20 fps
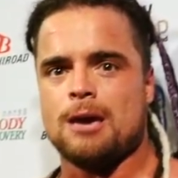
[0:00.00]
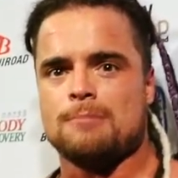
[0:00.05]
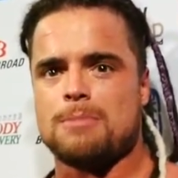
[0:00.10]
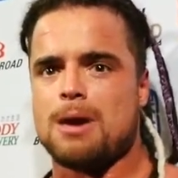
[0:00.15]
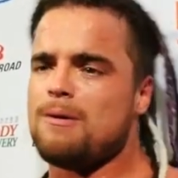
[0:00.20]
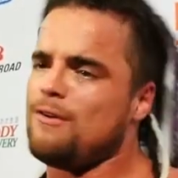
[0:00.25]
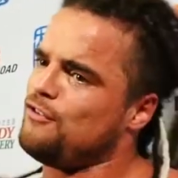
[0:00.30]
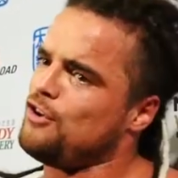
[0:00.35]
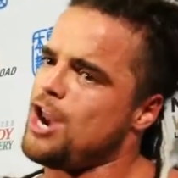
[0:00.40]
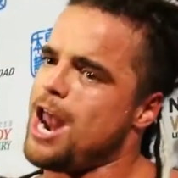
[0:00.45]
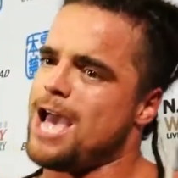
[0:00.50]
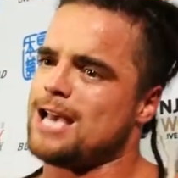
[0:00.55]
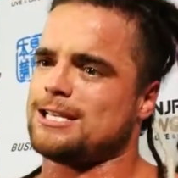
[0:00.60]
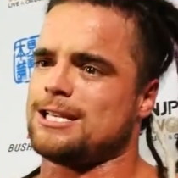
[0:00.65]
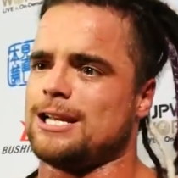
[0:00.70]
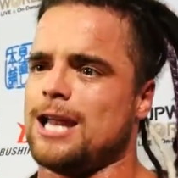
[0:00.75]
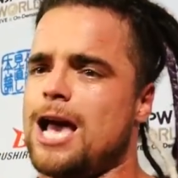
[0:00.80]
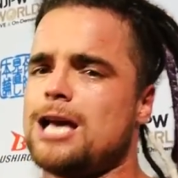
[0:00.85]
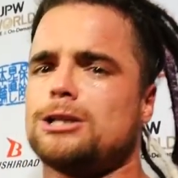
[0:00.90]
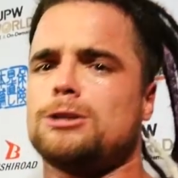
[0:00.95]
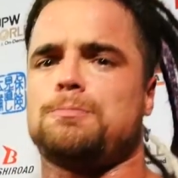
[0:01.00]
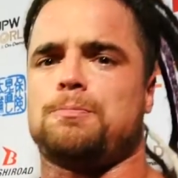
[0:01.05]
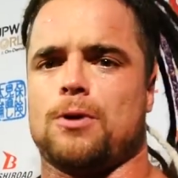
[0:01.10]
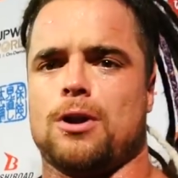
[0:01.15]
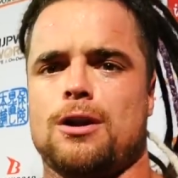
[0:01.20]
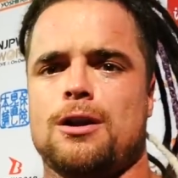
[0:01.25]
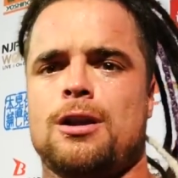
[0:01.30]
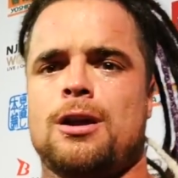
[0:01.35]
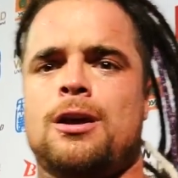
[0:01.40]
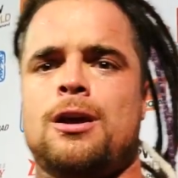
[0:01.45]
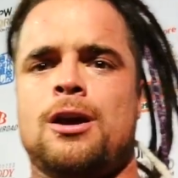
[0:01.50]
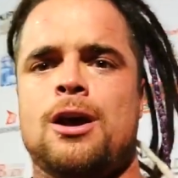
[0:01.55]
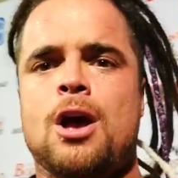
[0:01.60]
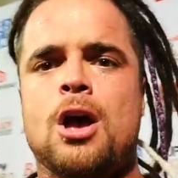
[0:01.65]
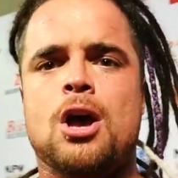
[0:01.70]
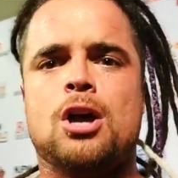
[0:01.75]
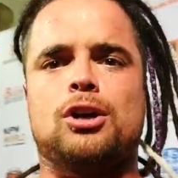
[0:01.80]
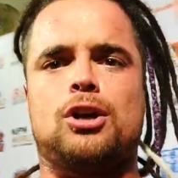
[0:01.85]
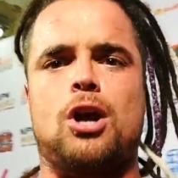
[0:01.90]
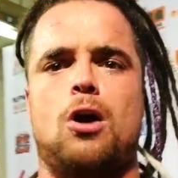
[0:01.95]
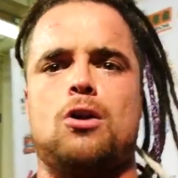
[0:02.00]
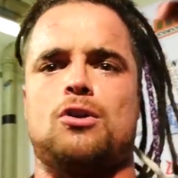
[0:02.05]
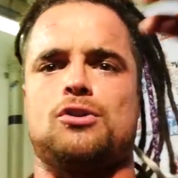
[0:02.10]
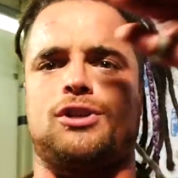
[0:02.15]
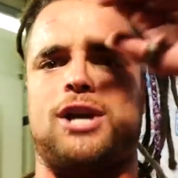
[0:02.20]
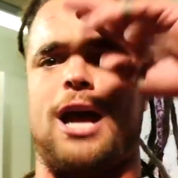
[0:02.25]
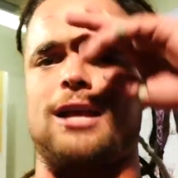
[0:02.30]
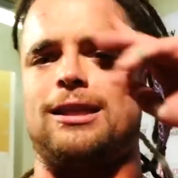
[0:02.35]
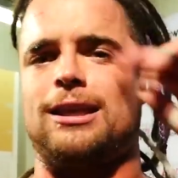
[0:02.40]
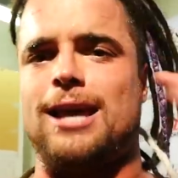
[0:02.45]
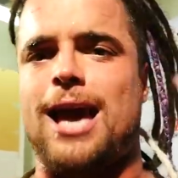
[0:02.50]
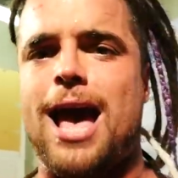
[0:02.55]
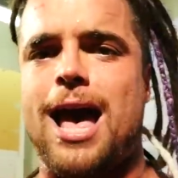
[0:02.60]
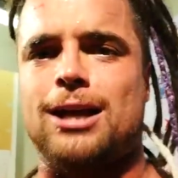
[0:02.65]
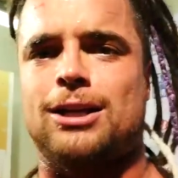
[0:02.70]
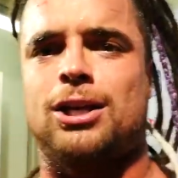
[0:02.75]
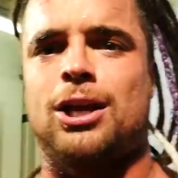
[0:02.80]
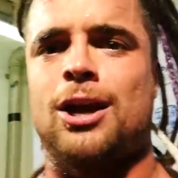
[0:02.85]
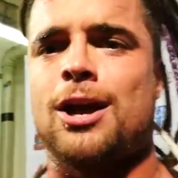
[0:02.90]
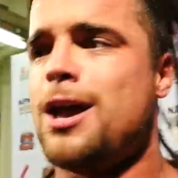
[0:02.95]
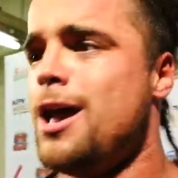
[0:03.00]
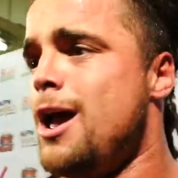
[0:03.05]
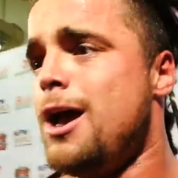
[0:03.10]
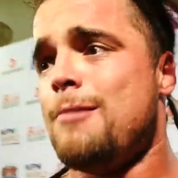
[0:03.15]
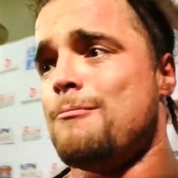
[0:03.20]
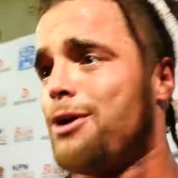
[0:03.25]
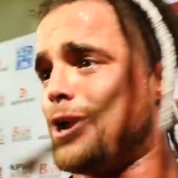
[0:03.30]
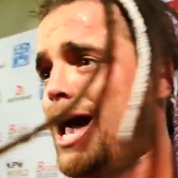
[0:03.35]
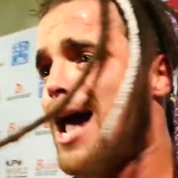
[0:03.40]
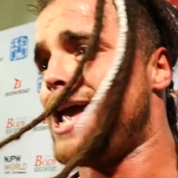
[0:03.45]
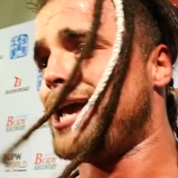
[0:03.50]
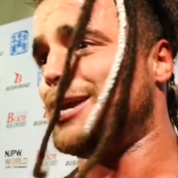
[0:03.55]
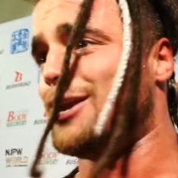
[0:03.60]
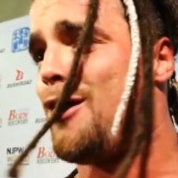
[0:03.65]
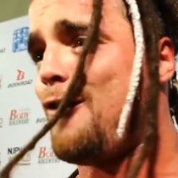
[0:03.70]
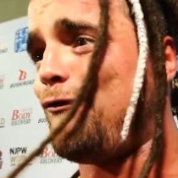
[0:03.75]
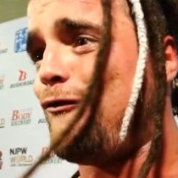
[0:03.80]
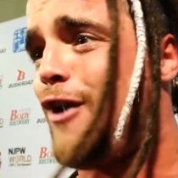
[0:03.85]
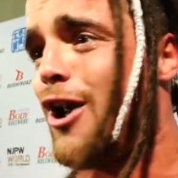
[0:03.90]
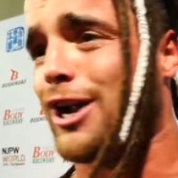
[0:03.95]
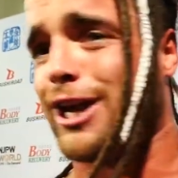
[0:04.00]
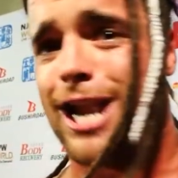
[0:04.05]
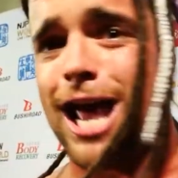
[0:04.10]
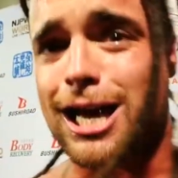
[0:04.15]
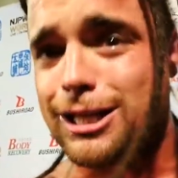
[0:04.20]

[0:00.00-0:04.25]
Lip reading: Maybe if you'd ask an expert, Goto's got the edge. But I ain't no fucking